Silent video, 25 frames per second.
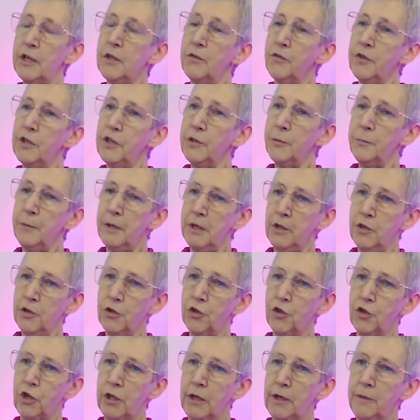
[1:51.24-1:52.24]
of his
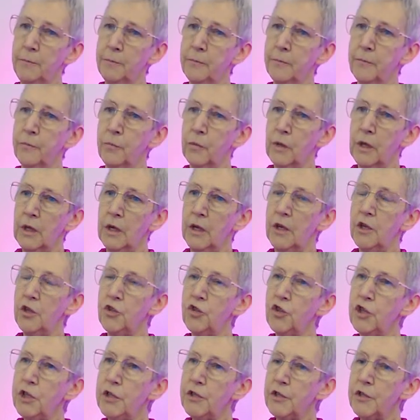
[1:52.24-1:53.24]
ministry,
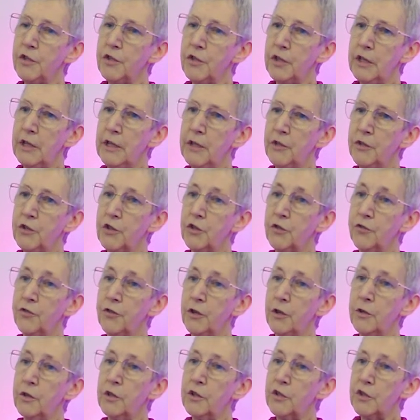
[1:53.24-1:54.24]
Jesus needs to
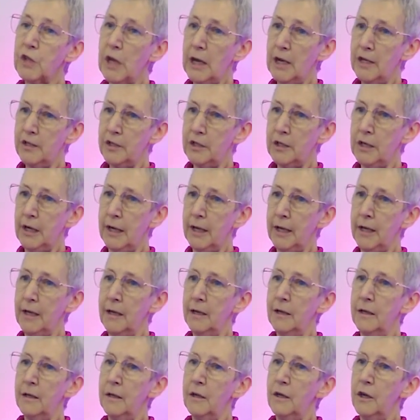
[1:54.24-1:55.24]
focus utterly
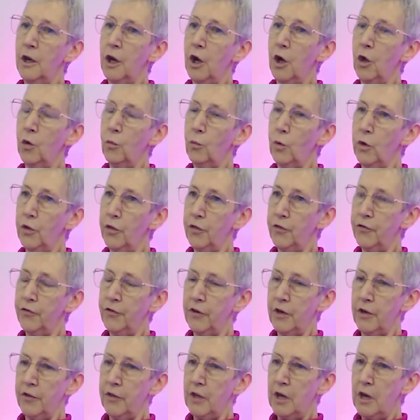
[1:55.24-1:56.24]
on what the
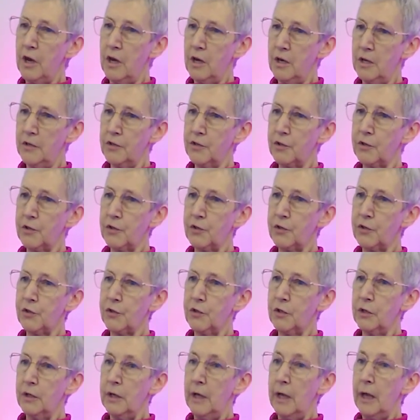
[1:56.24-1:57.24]
Father asks
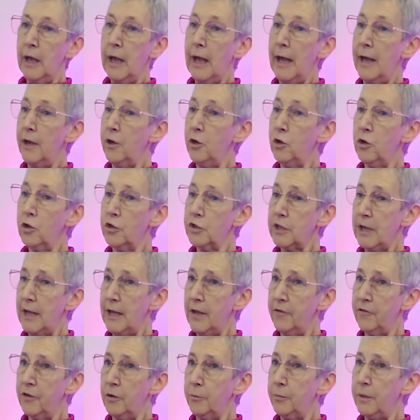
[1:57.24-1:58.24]
and not
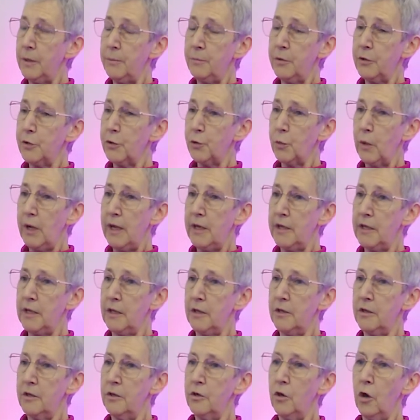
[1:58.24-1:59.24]
ever be
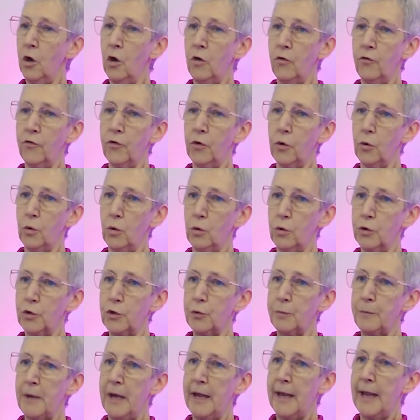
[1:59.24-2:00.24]
persuaded off course
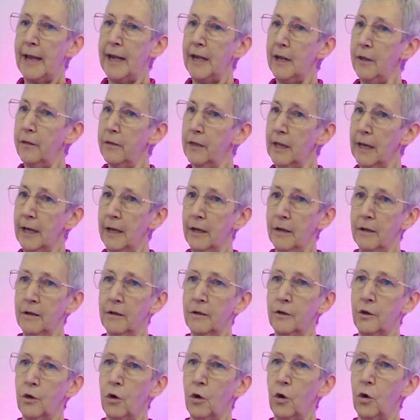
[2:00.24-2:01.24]
by anything
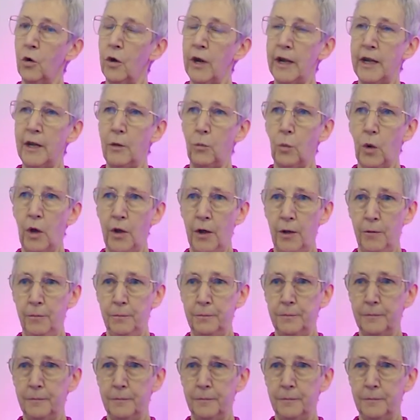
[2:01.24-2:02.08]
or anyone.